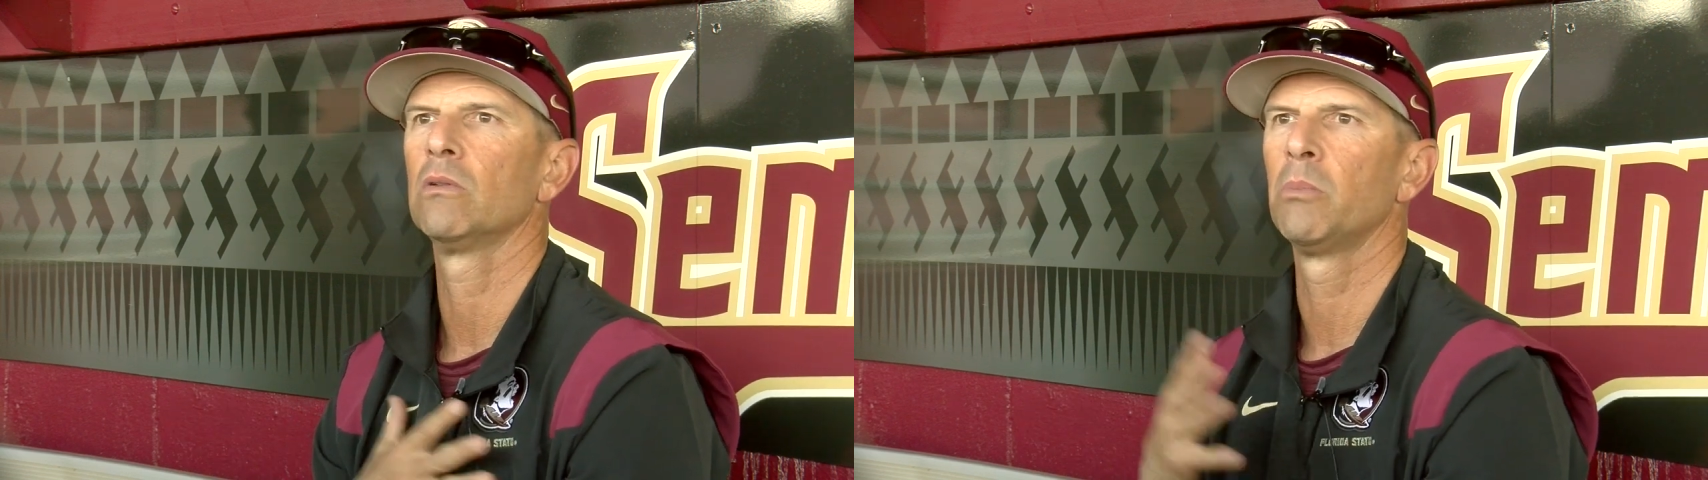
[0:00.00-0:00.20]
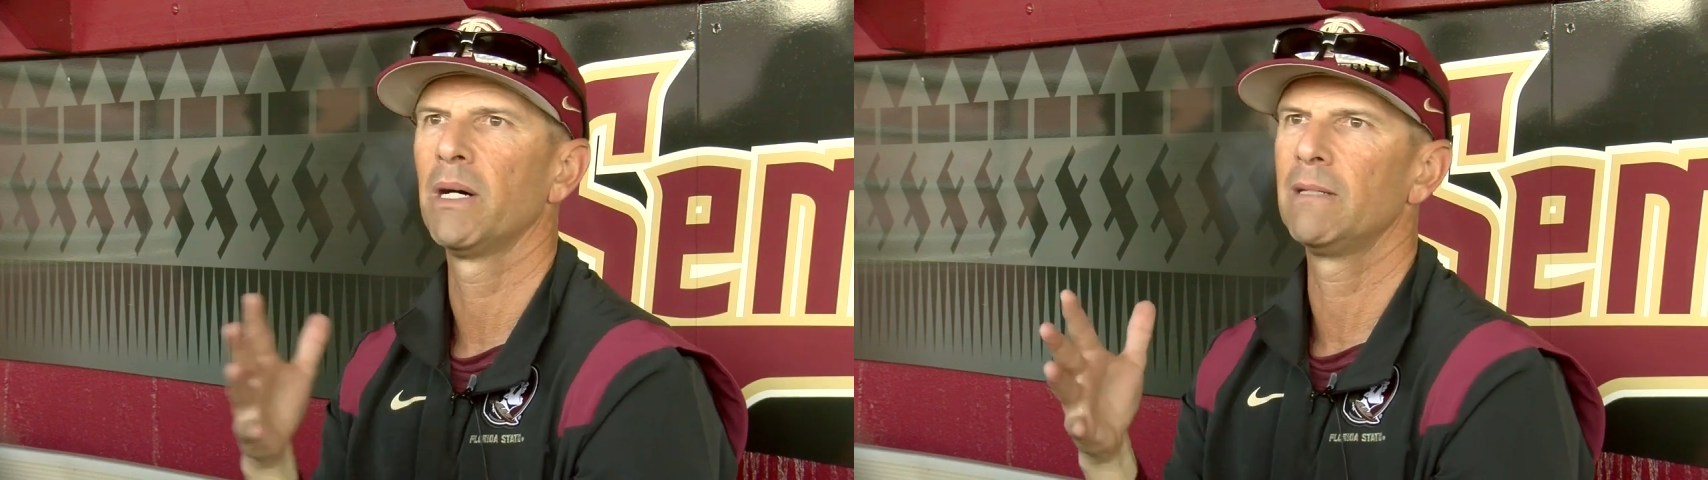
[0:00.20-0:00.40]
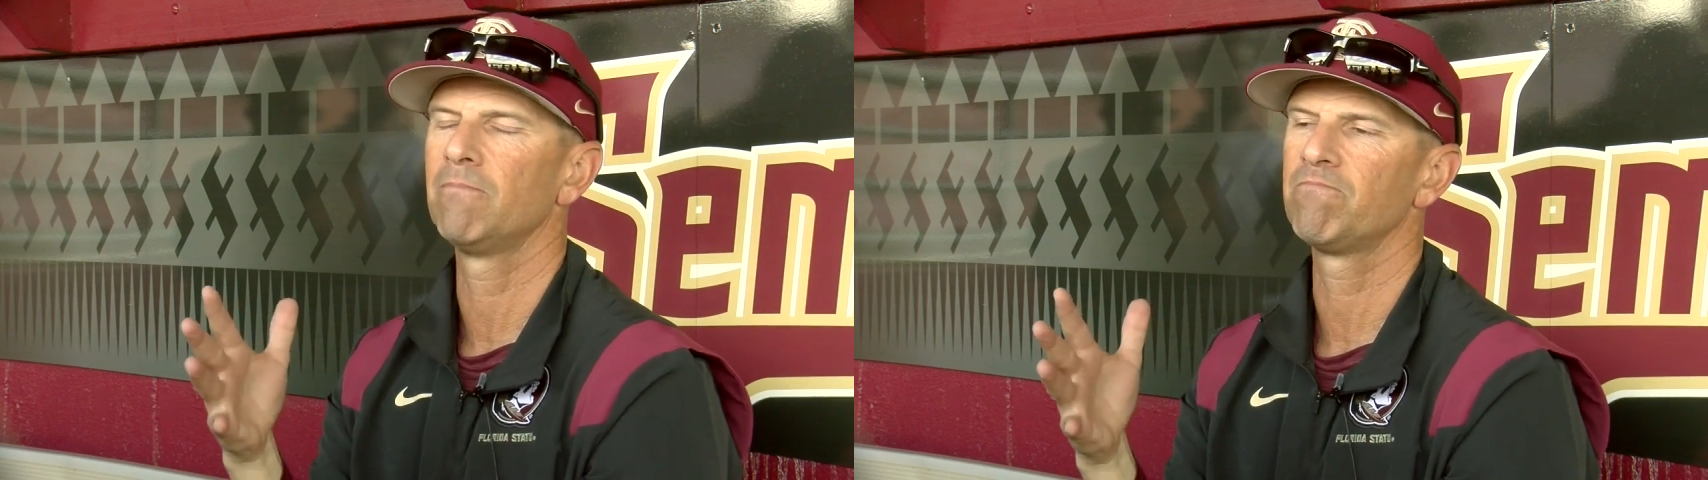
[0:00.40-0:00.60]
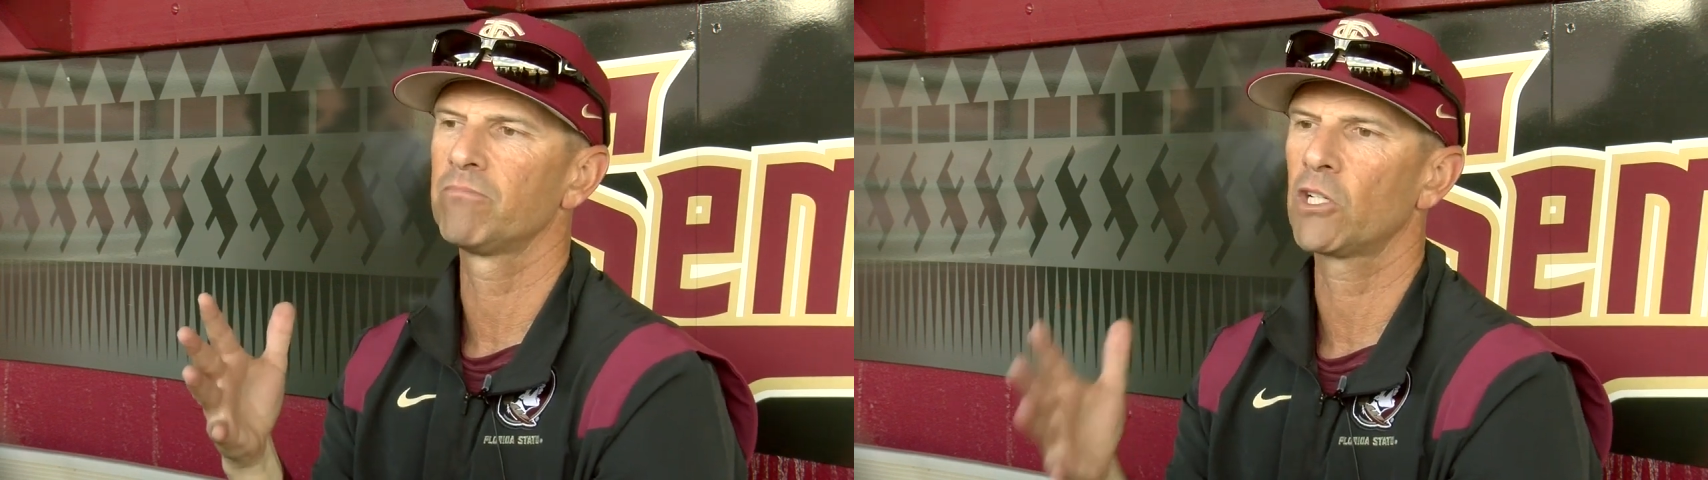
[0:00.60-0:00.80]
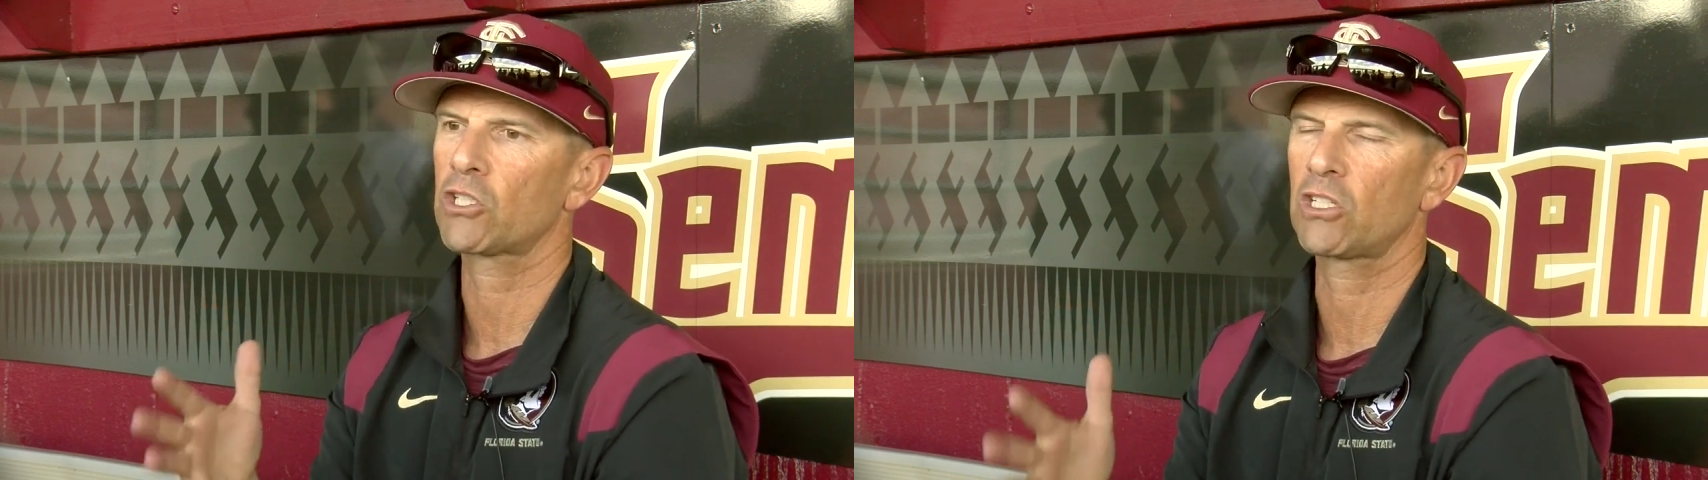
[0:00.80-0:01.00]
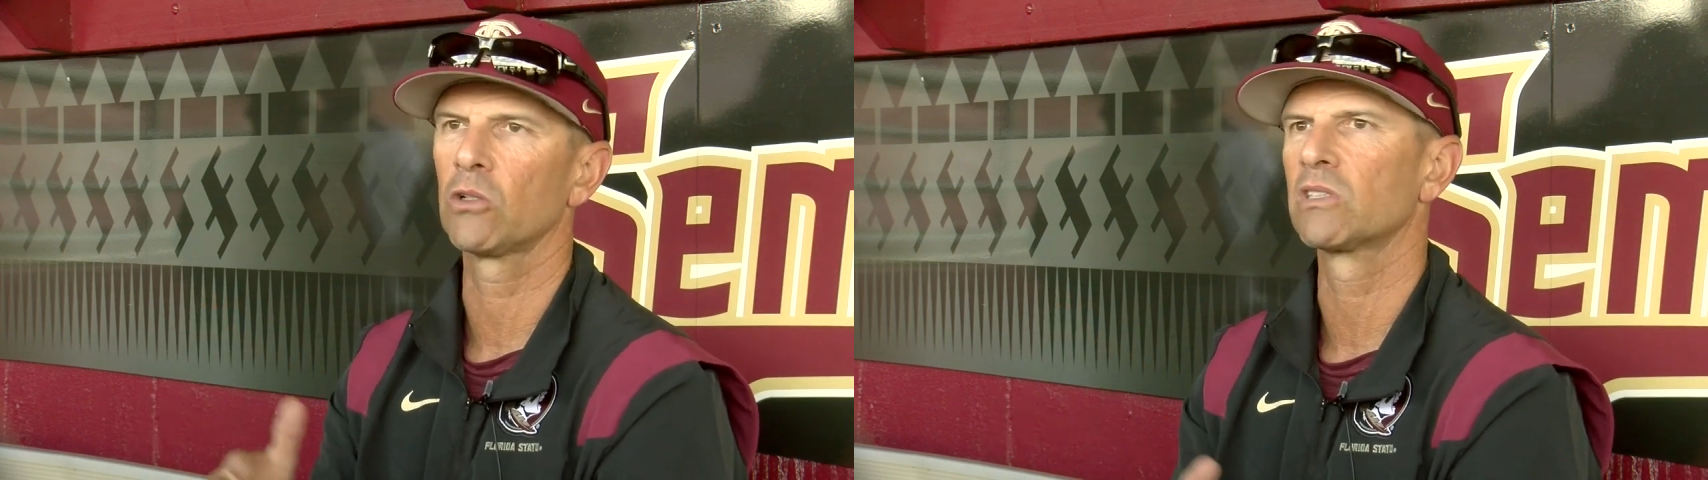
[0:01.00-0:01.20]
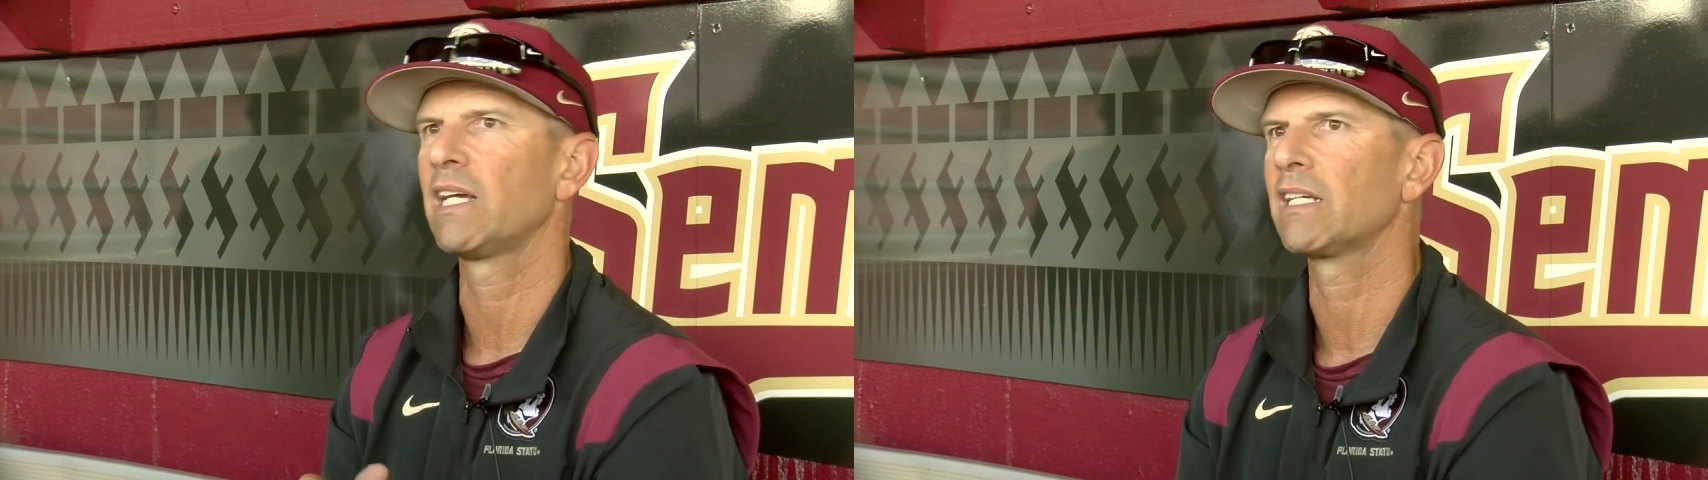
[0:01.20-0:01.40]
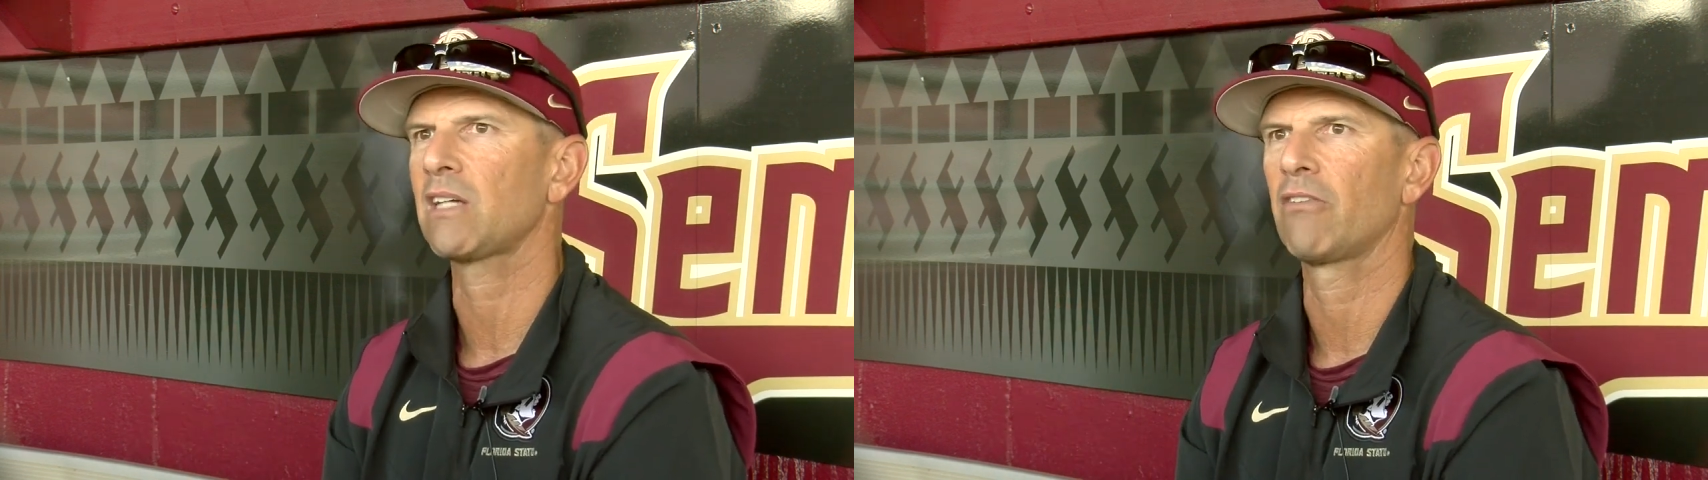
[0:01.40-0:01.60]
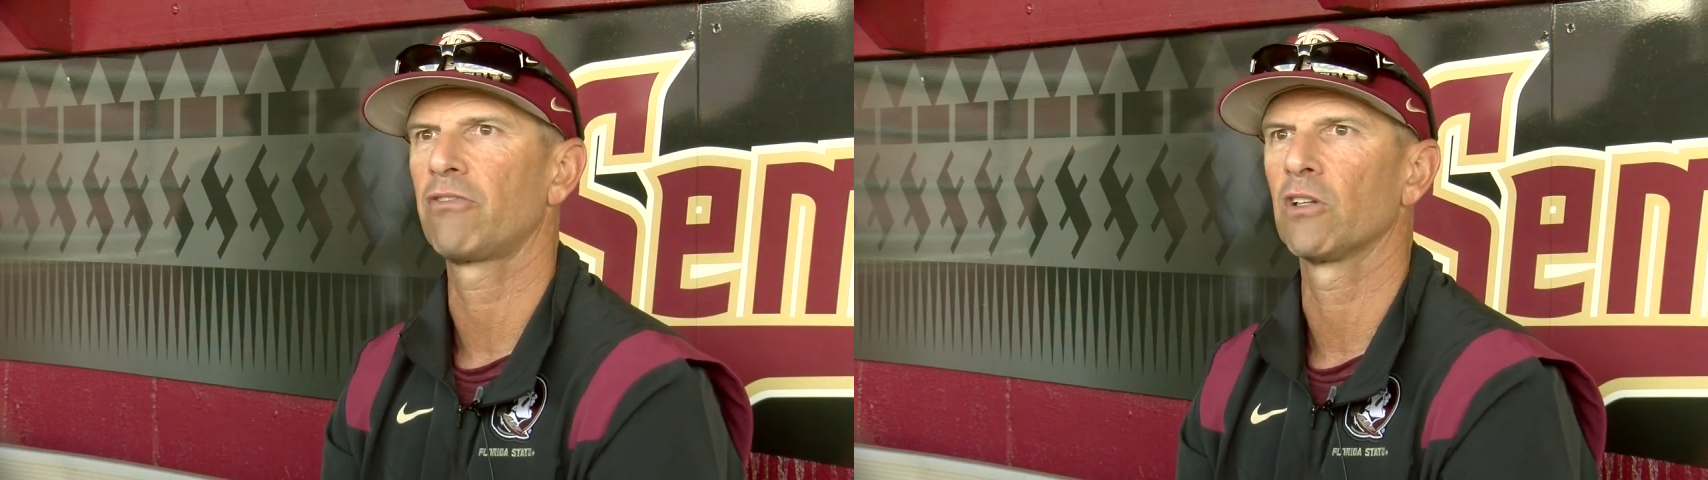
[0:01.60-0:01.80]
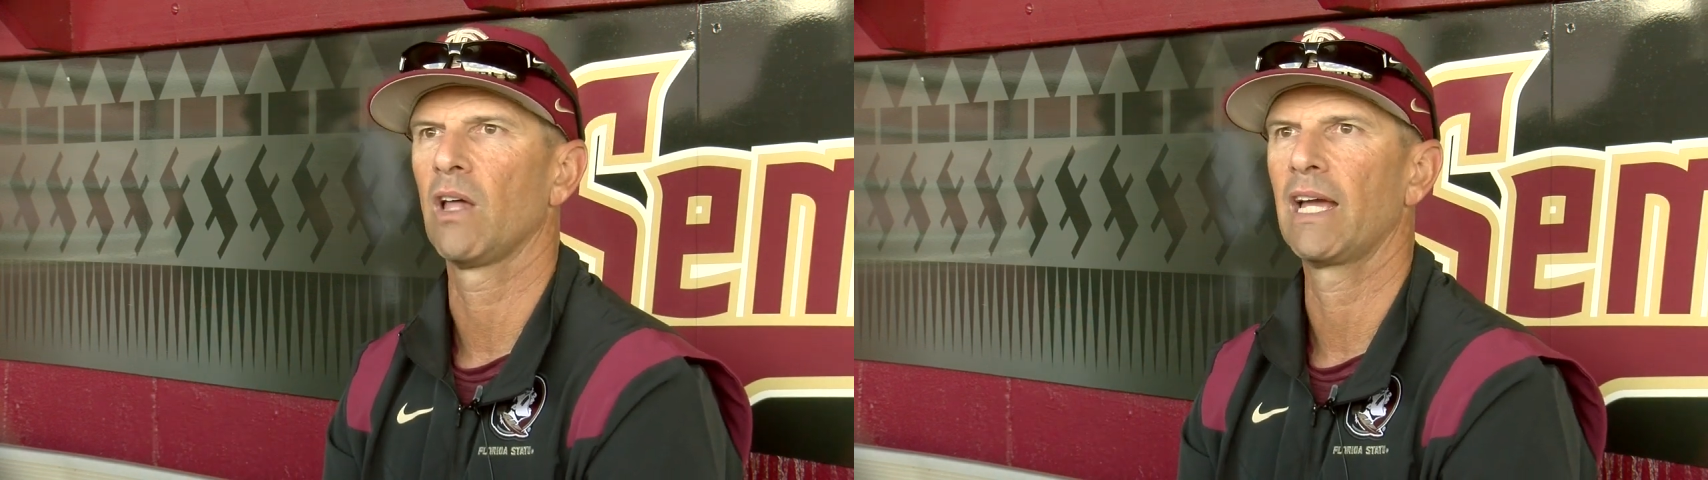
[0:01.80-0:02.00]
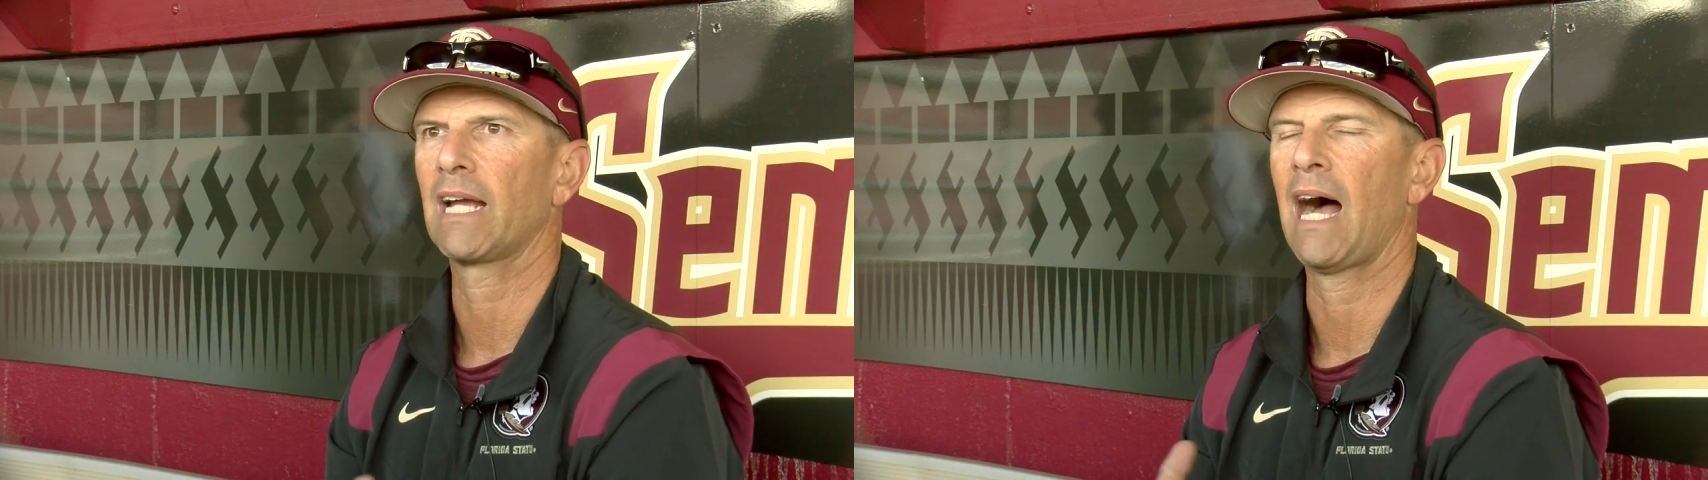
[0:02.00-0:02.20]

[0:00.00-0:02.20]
But there's still things I feel like